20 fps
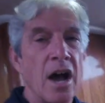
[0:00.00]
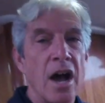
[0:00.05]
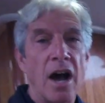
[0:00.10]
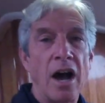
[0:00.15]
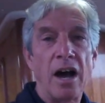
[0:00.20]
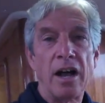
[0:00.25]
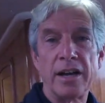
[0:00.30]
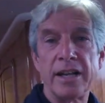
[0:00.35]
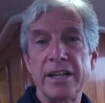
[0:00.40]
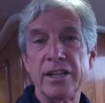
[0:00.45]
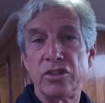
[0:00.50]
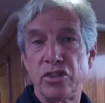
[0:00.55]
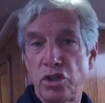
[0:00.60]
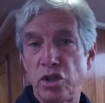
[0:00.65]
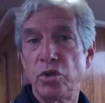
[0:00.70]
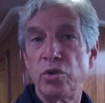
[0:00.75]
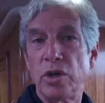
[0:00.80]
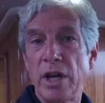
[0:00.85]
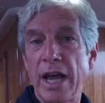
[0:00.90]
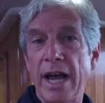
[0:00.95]
I'll eat
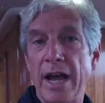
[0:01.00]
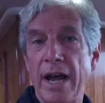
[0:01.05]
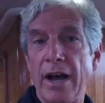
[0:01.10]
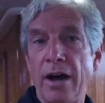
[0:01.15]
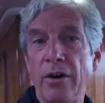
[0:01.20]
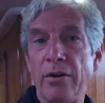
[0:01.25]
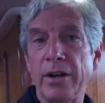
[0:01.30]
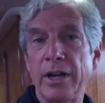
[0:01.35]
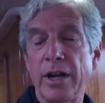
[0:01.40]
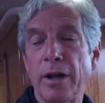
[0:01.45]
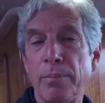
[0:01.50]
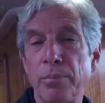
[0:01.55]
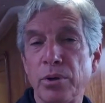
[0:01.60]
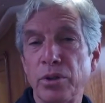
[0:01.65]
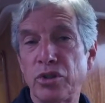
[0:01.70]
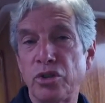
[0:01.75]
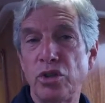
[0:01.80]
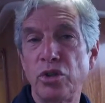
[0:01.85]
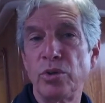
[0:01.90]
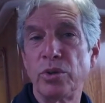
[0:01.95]
two now, and I'll
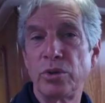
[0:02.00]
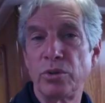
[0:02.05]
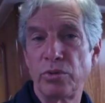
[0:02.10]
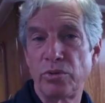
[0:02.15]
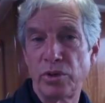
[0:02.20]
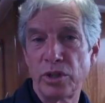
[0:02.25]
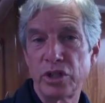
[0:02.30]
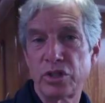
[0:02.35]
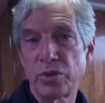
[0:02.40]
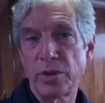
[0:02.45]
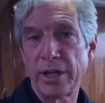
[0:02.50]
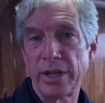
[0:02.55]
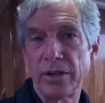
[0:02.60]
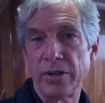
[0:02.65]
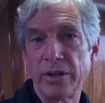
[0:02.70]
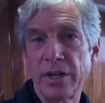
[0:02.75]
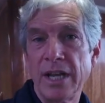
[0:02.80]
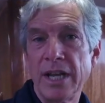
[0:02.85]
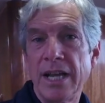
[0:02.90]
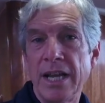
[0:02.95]
put two in the
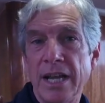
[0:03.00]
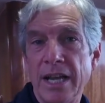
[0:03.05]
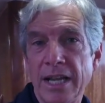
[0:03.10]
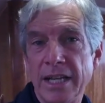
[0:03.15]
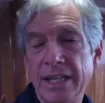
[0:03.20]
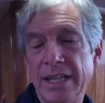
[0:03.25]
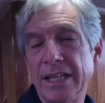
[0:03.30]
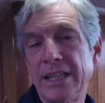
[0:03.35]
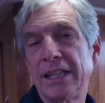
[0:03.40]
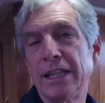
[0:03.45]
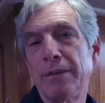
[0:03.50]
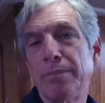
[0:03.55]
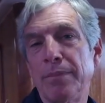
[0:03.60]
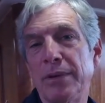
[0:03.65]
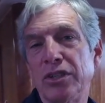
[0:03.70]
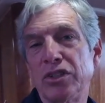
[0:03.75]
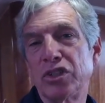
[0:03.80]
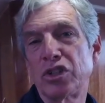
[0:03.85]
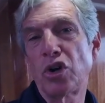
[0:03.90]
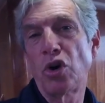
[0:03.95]
refrigerator and eat them
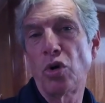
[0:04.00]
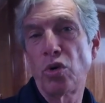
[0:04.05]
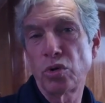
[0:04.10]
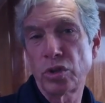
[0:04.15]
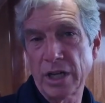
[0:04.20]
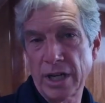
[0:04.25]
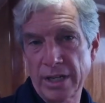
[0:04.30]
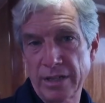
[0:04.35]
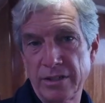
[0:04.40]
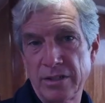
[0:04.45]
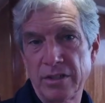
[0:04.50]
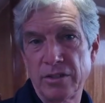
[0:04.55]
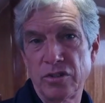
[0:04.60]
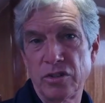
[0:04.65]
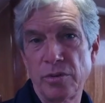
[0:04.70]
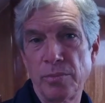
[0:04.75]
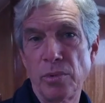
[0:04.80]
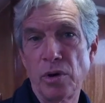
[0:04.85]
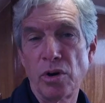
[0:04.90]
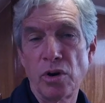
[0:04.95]
as cold cuts
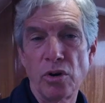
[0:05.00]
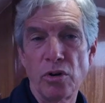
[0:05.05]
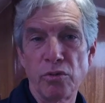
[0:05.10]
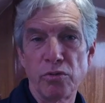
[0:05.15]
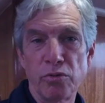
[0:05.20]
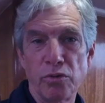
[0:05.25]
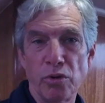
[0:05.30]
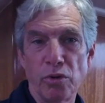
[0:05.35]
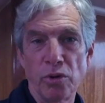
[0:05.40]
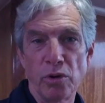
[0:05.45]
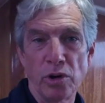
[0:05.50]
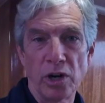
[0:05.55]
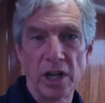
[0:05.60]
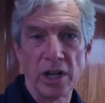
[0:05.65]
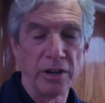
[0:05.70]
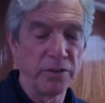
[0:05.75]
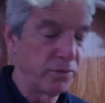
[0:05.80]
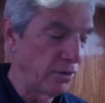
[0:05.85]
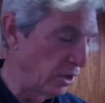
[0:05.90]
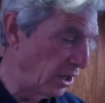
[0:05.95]
tomorrow for uh,
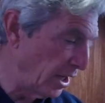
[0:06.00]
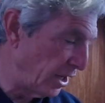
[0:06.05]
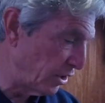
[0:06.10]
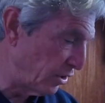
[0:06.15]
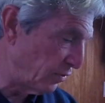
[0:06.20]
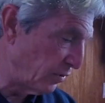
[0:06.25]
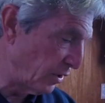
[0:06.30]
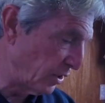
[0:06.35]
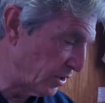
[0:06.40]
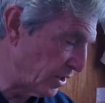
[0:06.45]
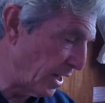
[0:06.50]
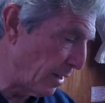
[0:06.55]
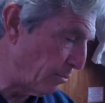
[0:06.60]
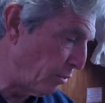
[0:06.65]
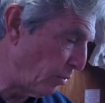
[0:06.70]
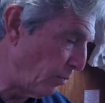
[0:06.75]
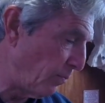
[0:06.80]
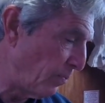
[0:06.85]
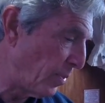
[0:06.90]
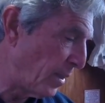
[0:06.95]
for lunch, for
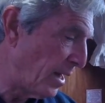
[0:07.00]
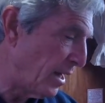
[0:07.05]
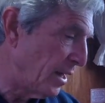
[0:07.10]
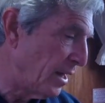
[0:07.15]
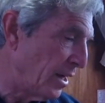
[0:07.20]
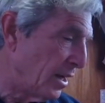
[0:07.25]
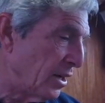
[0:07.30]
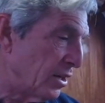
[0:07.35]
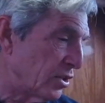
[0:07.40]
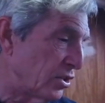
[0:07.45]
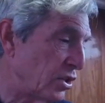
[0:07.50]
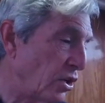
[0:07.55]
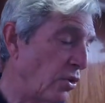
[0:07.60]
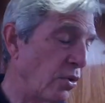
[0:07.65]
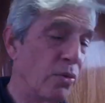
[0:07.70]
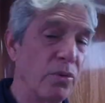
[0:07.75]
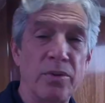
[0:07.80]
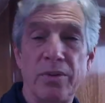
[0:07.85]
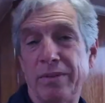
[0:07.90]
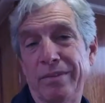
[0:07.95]
example.
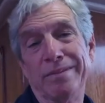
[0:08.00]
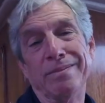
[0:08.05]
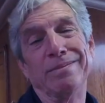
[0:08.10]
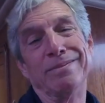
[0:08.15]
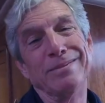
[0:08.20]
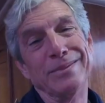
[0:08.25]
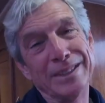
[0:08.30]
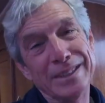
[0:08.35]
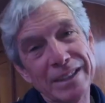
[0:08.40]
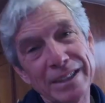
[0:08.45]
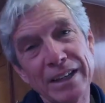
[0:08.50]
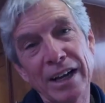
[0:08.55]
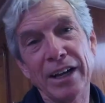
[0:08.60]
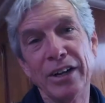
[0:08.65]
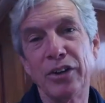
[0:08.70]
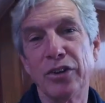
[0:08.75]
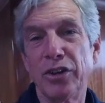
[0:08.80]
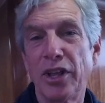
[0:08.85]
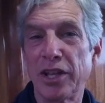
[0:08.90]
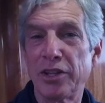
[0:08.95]
So, I
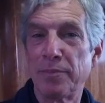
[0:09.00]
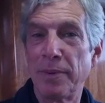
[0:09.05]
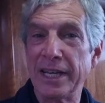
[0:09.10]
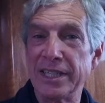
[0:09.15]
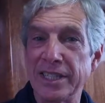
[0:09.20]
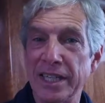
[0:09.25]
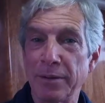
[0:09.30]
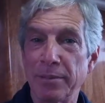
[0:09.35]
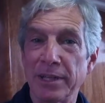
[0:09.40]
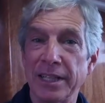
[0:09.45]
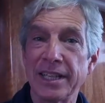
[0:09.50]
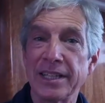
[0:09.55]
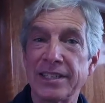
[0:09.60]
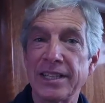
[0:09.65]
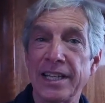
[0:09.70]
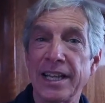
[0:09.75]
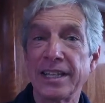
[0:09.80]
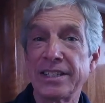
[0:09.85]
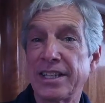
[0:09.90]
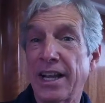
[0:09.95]
know that's basic, but that,
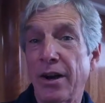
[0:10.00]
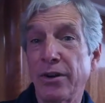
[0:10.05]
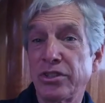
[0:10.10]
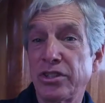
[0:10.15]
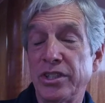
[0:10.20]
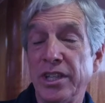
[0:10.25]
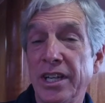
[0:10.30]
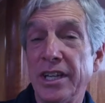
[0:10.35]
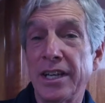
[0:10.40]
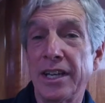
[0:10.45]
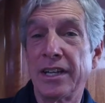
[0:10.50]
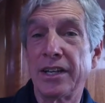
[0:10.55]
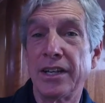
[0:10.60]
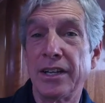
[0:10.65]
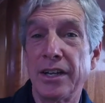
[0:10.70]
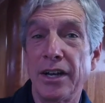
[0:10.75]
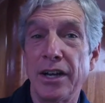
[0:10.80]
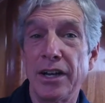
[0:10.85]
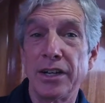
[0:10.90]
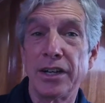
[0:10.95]
that's how it's done on a
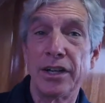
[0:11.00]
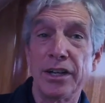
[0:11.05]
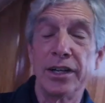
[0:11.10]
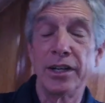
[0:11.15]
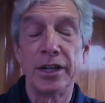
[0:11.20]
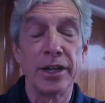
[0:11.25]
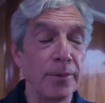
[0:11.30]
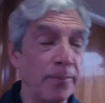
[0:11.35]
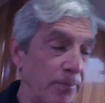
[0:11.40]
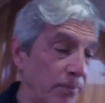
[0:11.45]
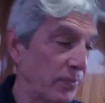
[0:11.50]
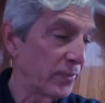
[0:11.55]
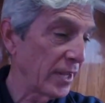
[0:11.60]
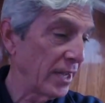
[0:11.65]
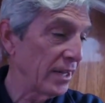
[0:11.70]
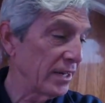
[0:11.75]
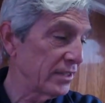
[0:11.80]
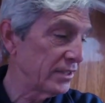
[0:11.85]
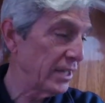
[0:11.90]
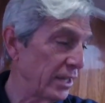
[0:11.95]
on a um,
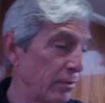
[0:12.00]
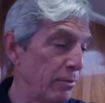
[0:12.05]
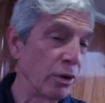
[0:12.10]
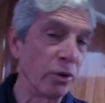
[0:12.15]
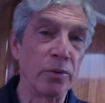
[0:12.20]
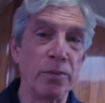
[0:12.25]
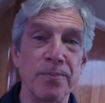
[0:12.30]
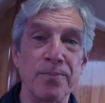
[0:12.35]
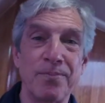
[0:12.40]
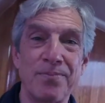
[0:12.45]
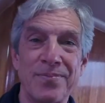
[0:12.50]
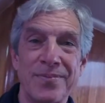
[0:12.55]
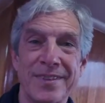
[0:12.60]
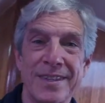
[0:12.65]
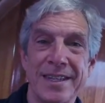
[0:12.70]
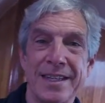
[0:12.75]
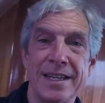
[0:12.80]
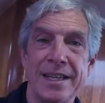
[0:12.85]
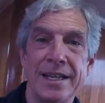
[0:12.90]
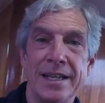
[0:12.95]
on a sailboat.
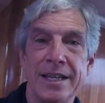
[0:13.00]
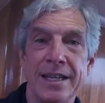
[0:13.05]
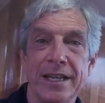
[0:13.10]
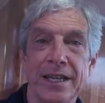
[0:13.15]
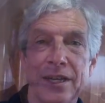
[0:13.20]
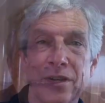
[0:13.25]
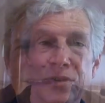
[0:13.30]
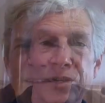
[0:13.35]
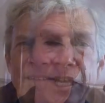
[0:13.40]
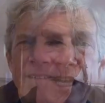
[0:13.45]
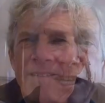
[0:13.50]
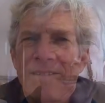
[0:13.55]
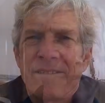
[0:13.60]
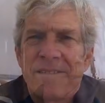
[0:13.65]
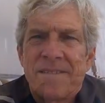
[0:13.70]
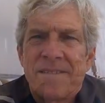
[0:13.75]
Okay.